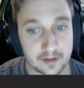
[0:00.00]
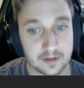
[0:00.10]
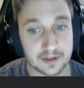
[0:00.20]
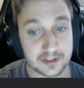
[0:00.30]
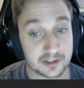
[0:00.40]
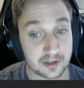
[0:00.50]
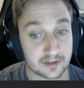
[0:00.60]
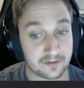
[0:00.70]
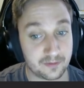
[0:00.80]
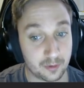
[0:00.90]
This is our
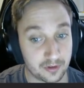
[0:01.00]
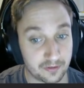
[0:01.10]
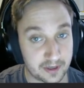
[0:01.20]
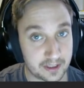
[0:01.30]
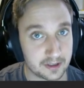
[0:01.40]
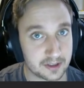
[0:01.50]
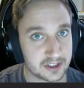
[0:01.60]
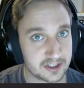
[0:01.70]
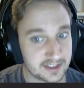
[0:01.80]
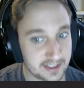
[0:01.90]
4th finger
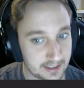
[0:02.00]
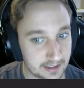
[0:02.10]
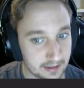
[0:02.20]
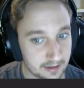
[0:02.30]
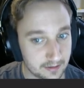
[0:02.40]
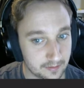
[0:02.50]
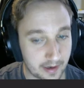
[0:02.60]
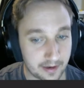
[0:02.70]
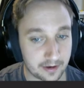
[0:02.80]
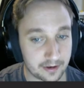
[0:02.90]
C, right
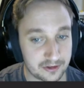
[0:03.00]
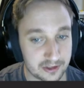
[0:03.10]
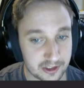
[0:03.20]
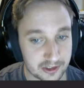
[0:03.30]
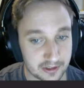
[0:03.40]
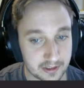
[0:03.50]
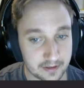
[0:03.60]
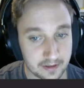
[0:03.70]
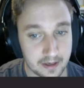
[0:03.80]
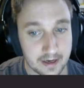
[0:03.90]
on our G string.
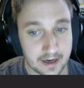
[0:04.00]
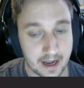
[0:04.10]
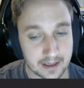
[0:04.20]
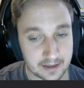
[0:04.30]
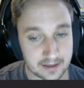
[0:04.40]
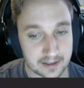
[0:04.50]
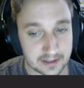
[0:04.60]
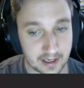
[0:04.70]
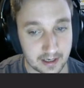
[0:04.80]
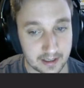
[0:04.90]
And then this
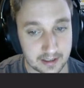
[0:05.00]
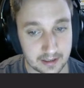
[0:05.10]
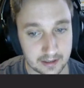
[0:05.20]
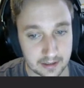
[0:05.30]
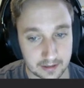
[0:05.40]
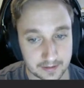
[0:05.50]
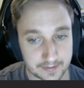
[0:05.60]
guy here,